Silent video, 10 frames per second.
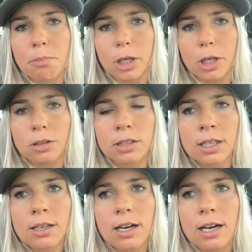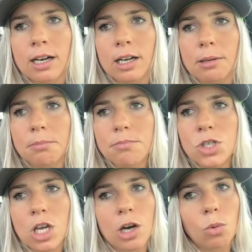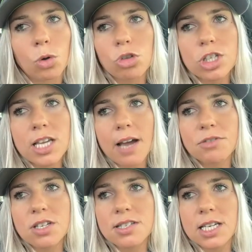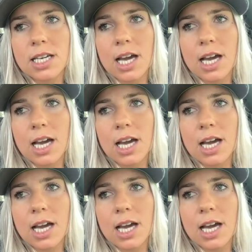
bill um, so we'll just have to see.